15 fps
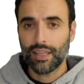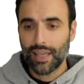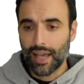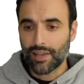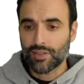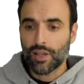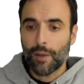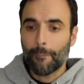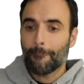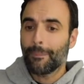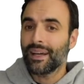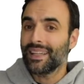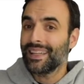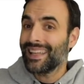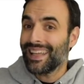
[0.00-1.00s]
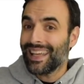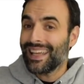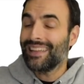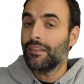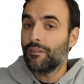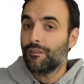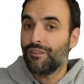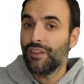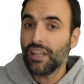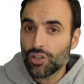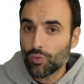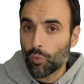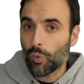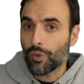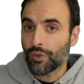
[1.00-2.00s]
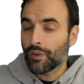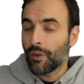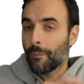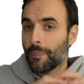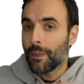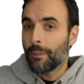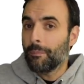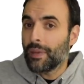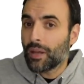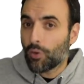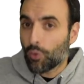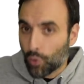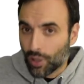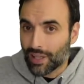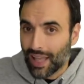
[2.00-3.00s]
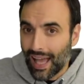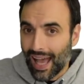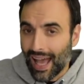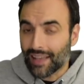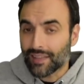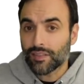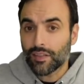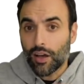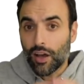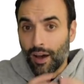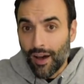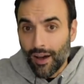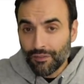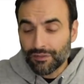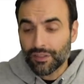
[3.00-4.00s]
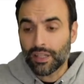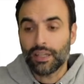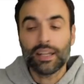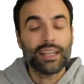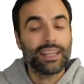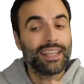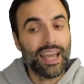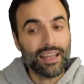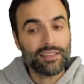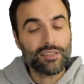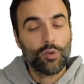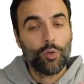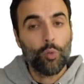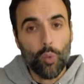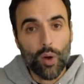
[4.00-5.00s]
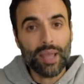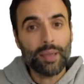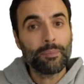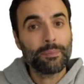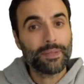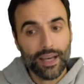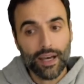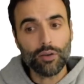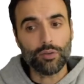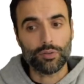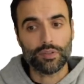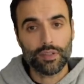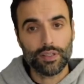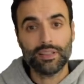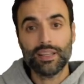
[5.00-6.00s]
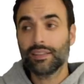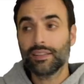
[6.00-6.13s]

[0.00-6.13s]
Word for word: yes, but the individuals, the middle class, often gets wiped out. It